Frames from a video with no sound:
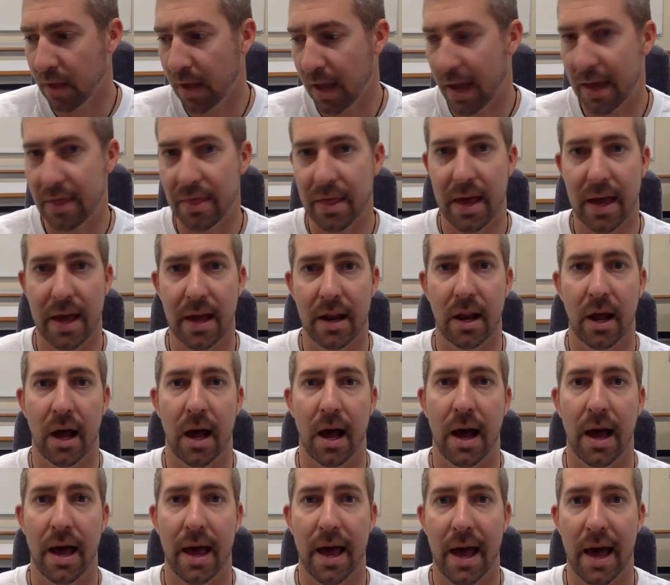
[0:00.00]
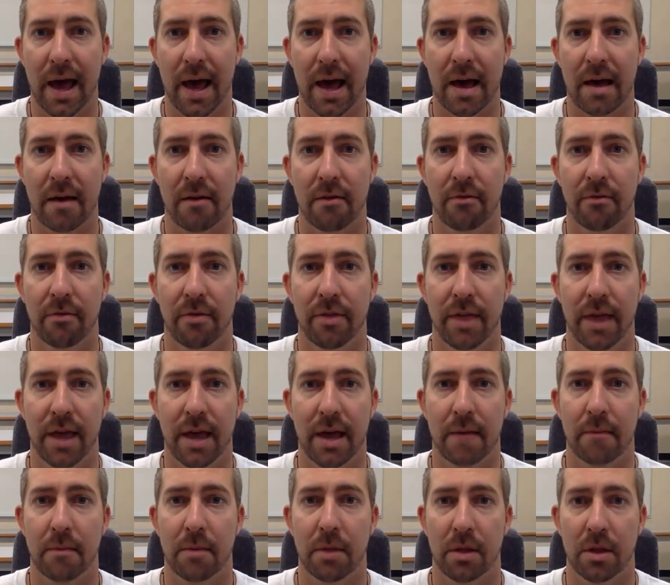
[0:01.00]
And then I have
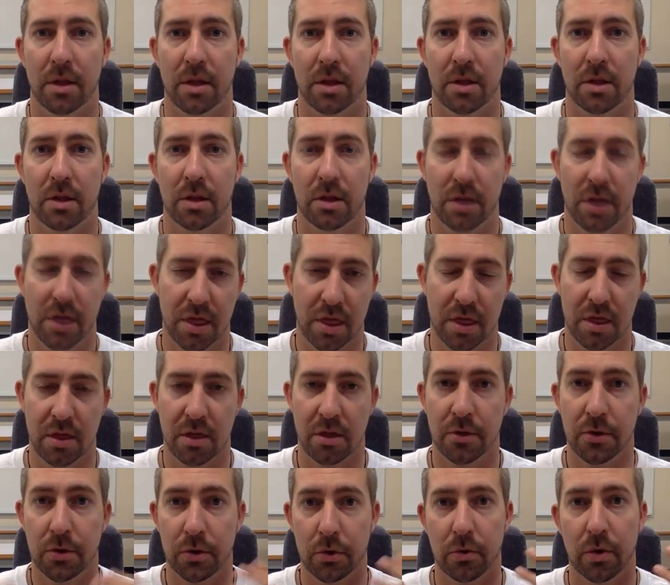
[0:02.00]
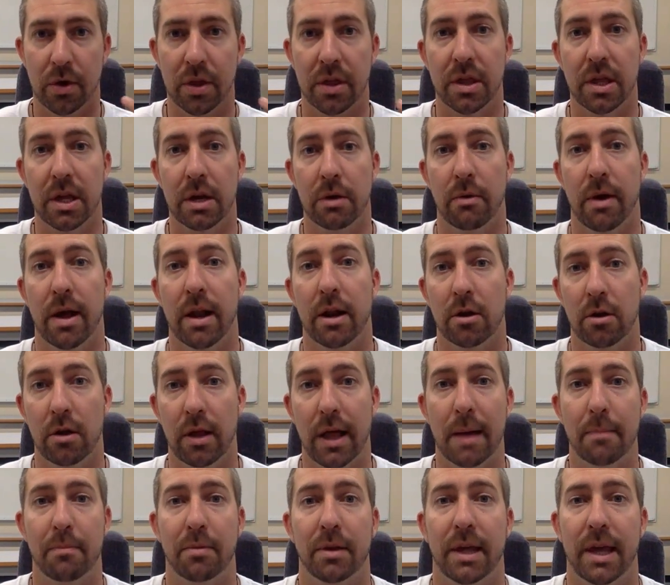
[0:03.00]
them do a theoretical
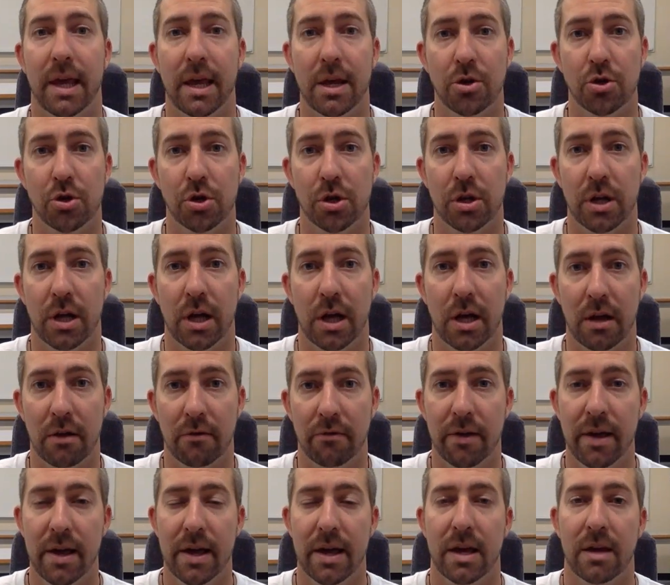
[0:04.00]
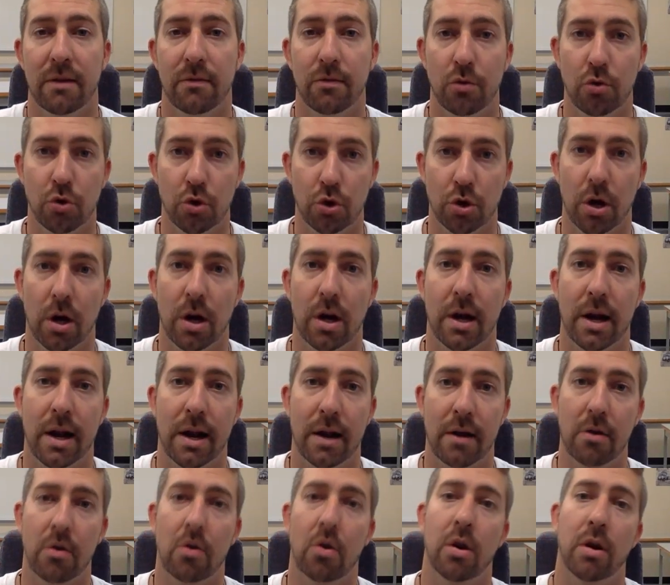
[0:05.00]
application of if you shot an
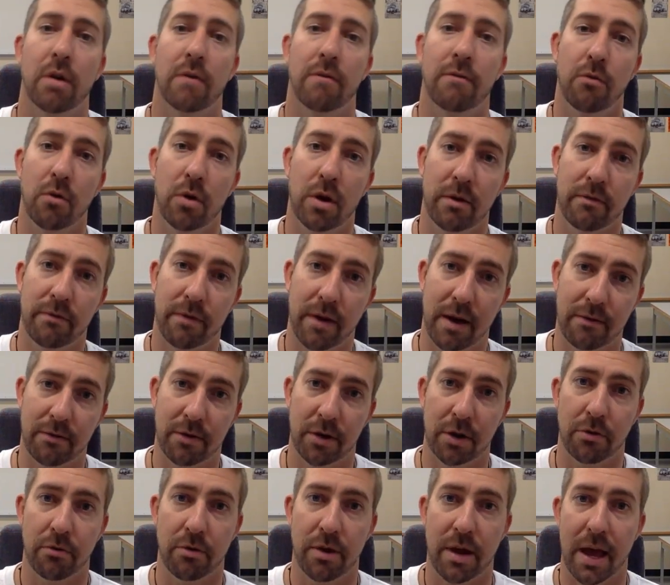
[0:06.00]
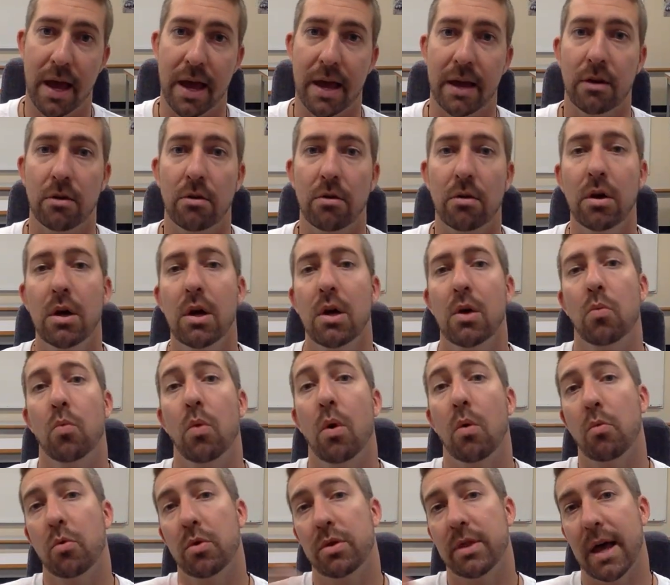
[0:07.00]
arrow on a 45-degree angle,
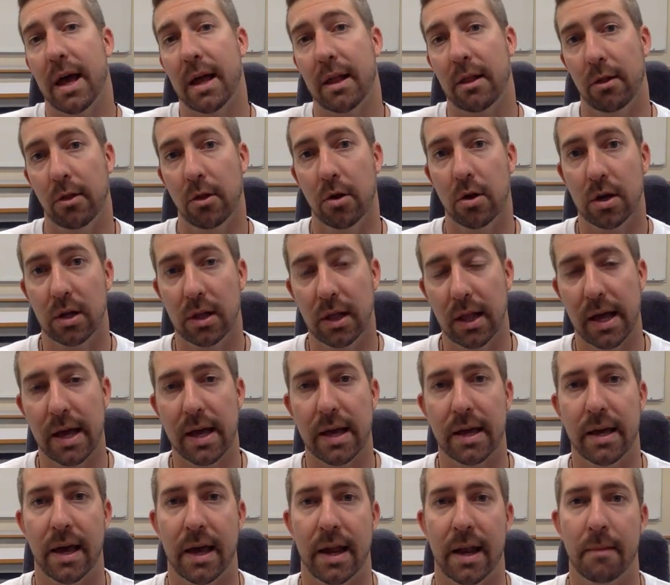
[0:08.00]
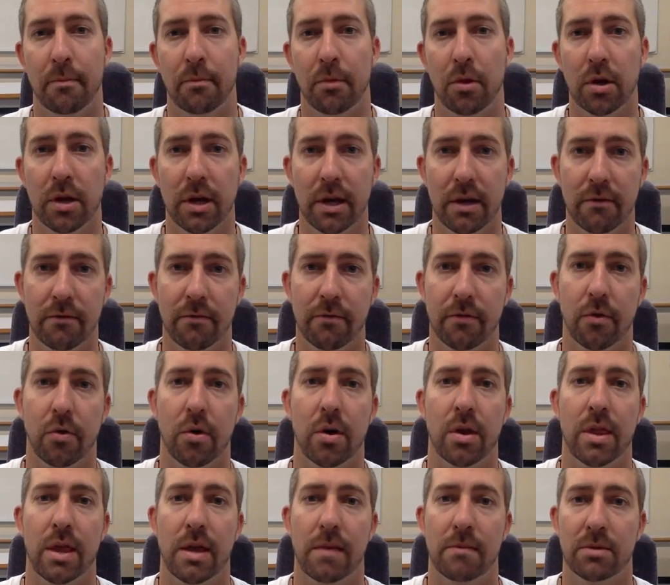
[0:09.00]
what would that look like? And I'm looking
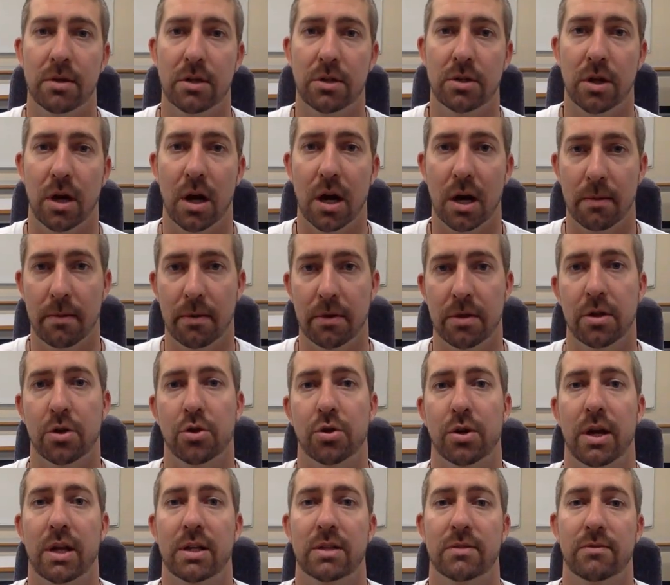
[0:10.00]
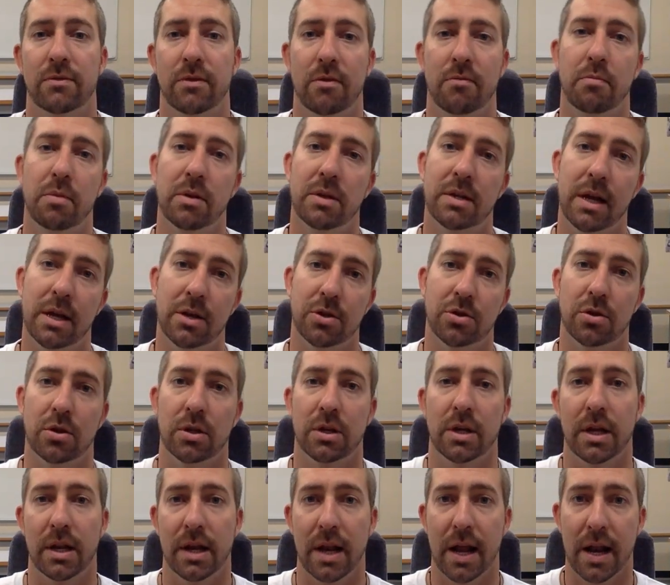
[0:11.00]
for them to talk about the transfer of potential
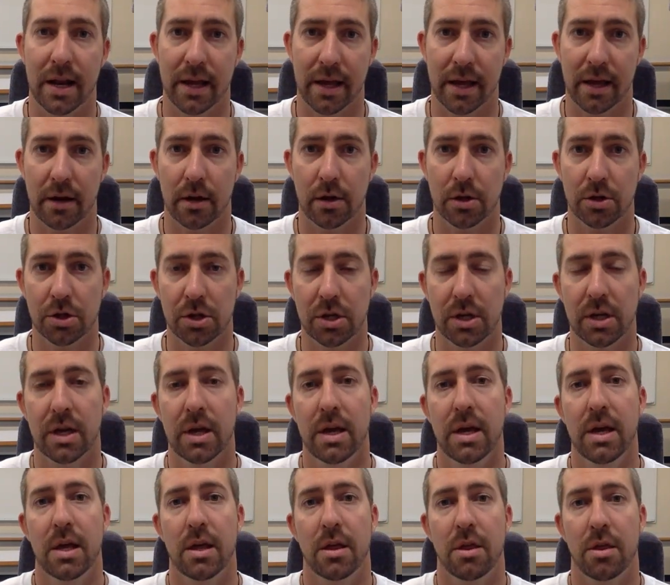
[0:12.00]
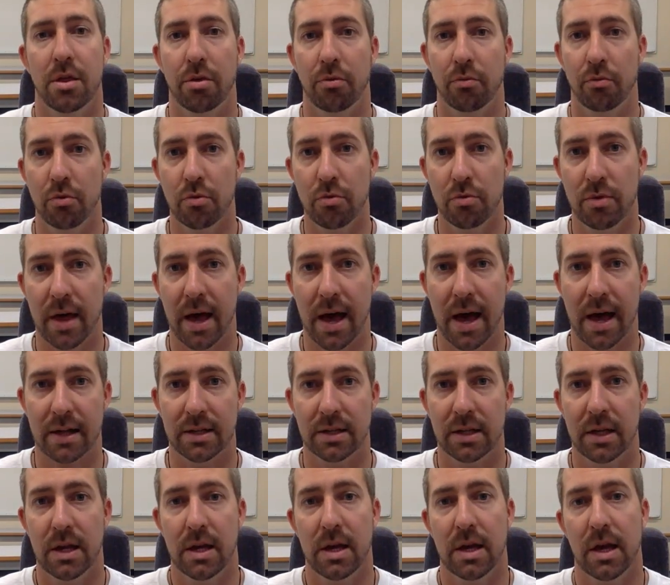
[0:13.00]
and kinetic energy through
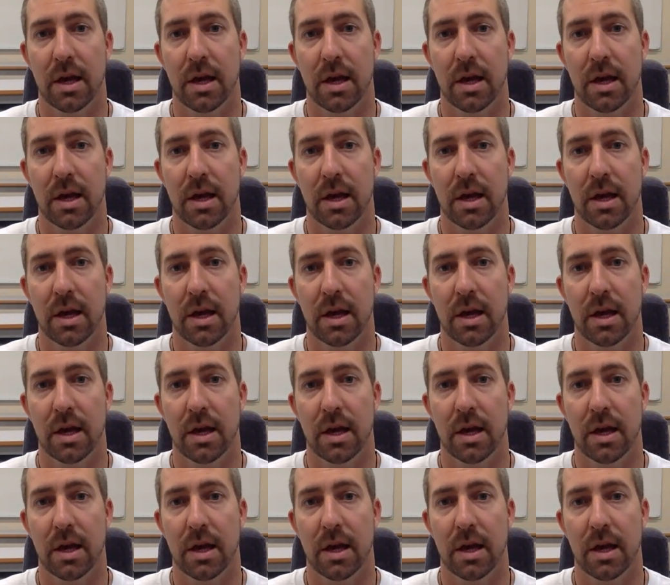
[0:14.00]
that